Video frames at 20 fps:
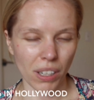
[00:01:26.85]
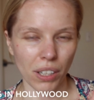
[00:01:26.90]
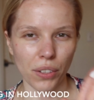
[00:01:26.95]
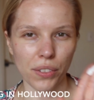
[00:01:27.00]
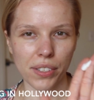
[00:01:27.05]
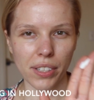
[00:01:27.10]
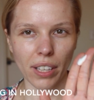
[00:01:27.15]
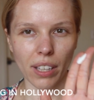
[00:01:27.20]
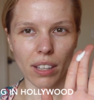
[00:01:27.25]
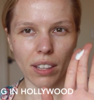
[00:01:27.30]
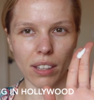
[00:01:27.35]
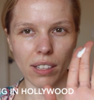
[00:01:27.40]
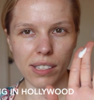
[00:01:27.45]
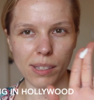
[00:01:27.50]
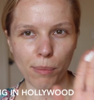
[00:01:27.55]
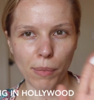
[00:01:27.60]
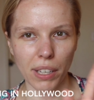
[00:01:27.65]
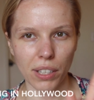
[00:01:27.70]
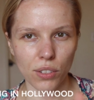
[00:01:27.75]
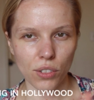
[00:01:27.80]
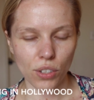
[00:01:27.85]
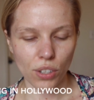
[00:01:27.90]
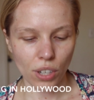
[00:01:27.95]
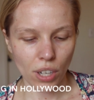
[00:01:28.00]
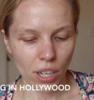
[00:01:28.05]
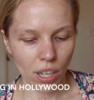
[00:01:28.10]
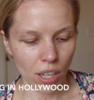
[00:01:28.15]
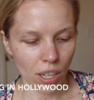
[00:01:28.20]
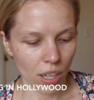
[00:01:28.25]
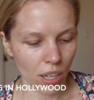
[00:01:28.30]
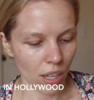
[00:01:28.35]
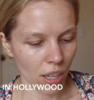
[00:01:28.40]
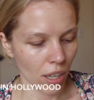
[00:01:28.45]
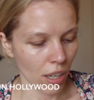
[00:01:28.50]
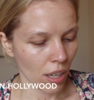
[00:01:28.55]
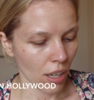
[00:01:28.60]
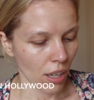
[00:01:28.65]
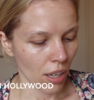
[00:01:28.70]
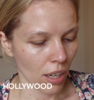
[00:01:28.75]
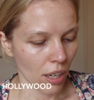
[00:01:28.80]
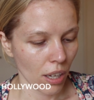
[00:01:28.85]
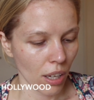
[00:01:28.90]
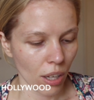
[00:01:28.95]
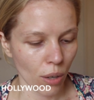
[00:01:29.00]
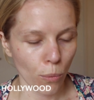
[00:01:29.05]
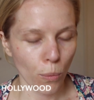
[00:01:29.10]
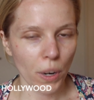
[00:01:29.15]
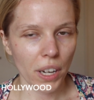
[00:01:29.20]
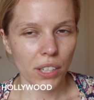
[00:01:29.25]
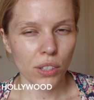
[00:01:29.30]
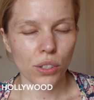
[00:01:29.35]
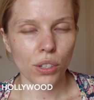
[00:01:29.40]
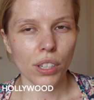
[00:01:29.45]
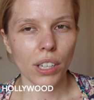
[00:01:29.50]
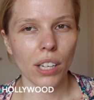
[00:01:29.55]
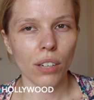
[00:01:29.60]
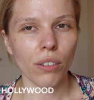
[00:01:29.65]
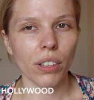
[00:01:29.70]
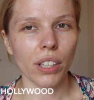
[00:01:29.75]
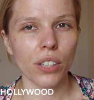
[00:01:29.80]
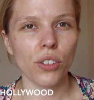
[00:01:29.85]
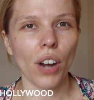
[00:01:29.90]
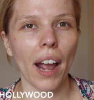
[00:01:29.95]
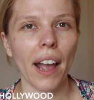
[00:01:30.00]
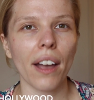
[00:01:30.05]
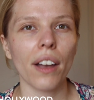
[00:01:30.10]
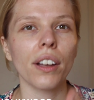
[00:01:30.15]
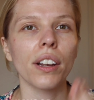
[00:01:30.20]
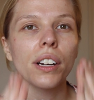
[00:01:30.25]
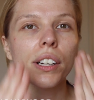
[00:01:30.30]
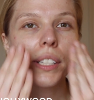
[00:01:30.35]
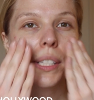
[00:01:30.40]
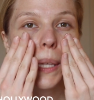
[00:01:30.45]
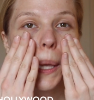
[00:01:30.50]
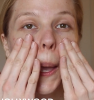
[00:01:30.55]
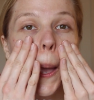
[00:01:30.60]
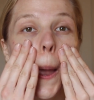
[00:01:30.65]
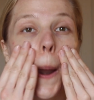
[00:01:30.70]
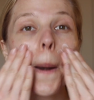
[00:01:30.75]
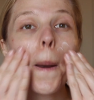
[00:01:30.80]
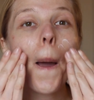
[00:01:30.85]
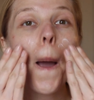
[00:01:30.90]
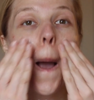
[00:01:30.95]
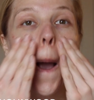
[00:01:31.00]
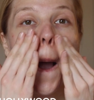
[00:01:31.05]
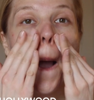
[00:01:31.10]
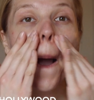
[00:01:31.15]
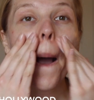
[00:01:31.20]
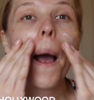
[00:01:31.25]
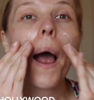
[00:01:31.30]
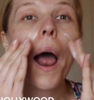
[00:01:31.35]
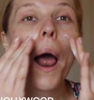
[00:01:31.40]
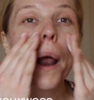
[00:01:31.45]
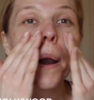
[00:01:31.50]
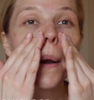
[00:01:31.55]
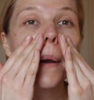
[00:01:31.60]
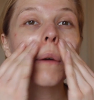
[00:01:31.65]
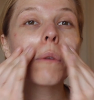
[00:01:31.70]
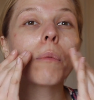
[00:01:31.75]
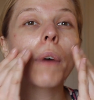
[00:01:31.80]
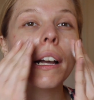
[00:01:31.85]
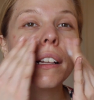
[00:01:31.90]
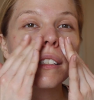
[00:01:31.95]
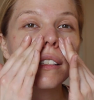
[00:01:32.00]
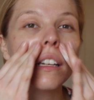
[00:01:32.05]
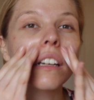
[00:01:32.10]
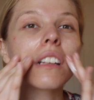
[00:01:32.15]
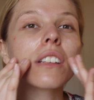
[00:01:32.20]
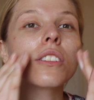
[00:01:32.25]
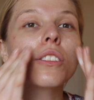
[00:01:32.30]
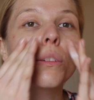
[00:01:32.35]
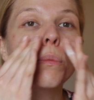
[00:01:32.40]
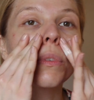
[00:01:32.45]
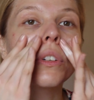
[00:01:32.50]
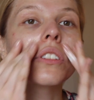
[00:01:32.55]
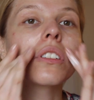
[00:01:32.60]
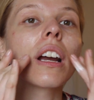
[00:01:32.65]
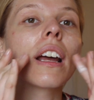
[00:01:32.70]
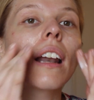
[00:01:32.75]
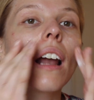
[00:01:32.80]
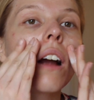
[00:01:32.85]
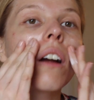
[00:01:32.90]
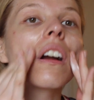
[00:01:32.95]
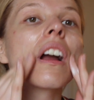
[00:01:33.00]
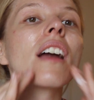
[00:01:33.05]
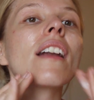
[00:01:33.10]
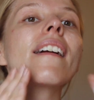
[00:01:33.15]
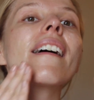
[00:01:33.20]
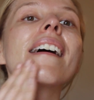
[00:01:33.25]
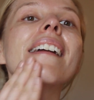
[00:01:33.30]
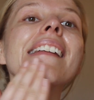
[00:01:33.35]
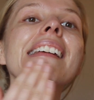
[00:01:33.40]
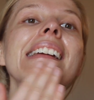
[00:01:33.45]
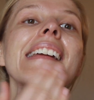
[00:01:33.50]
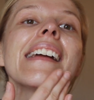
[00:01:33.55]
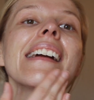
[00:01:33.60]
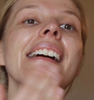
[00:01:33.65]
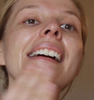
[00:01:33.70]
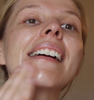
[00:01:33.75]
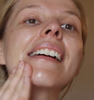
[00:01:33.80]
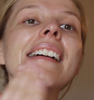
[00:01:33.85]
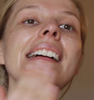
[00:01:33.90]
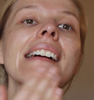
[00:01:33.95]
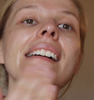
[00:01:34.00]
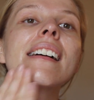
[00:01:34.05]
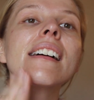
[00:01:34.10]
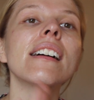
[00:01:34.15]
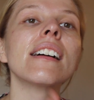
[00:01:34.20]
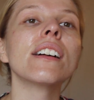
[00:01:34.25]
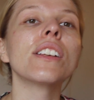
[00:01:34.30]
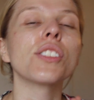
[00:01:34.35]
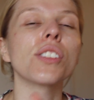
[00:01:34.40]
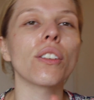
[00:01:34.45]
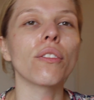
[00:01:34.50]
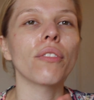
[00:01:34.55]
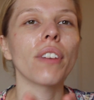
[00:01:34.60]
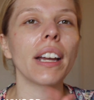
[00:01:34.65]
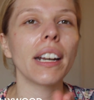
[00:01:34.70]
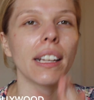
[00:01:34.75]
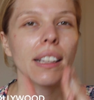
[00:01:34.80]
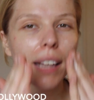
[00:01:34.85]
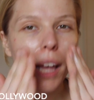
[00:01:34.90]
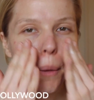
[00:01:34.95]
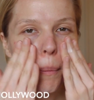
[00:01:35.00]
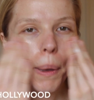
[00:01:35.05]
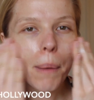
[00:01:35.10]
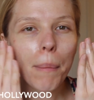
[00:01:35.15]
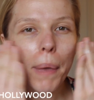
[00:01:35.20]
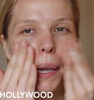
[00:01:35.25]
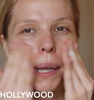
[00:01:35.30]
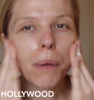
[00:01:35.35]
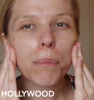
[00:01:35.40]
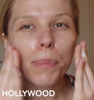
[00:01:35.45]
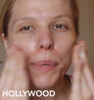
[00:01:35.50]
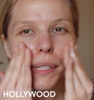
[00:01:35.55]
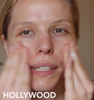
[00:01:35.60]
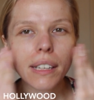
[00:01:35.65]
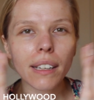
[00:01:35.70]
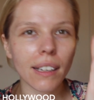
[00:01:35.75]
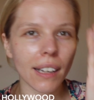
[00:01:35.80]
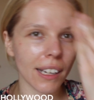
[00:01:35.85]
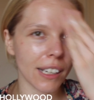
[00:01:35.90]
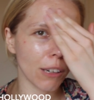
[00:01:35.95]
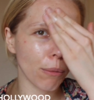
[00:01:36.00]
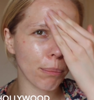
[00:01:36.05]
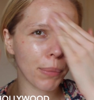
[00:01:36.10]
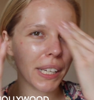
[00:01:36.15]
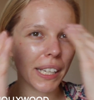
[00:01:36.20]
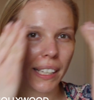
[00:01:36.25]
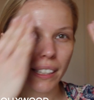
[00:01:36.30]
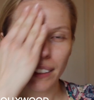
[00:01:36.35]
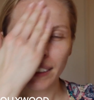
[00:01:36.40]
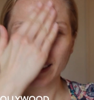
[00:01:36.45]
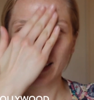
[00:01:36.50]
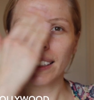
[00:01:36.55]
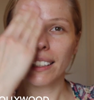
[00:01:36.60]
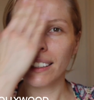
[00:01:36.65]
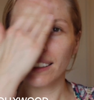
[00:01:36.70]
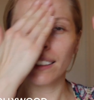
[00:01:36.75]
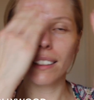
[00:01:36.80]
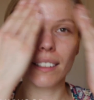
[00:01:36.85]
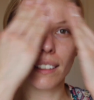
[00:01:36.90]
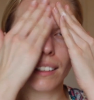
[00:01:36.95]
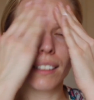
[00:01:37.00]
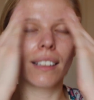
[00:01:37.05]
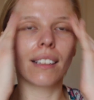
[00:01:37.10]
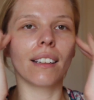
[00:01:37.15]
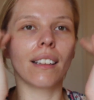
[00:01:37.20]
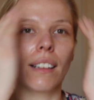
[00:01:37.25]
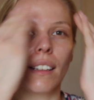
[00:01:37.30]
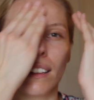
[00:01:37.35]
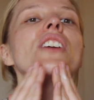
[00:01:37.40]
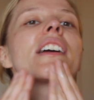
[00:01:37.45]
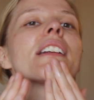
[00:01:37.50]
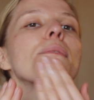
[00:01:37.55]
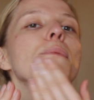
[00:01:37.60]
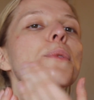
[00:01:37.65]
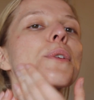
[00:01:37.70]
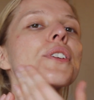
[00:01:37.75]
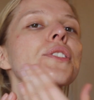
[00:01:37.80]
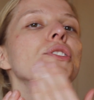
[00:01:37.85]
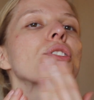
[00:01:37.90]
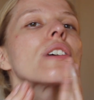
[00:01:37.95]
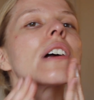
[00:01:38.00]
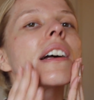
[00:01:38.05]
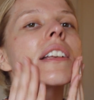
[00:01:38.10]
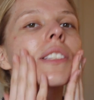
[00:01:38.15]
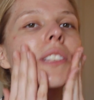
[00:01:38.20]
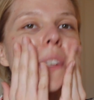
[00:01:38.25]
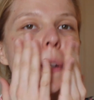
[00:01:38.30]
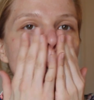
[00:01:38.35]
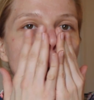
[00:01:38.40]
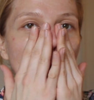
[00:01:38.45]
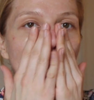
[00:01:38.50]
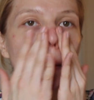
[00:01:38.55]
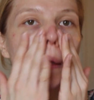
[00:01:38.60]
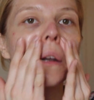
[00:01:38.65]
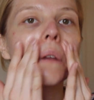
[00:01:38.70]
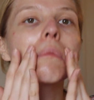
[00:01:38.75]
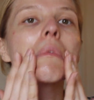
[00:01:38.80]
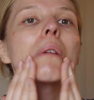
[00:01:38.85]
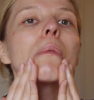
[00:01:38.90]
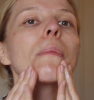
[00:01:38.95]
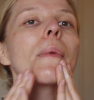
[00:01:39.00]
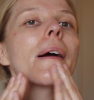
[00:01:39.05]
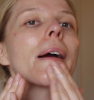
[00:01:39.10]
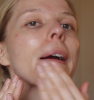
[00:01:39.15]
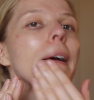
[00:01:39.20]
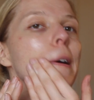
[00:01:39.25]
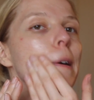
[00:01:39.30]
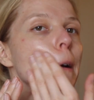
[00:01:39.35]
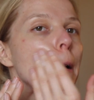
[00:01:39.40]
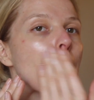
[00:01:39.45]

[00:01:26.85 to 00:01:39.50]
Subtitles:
It's like this much, which can really dry out your skin. And mine's getting super dried out right around here. So I'm finding that my makeup is like kind of peeling. Try to moisturize it a little bit more.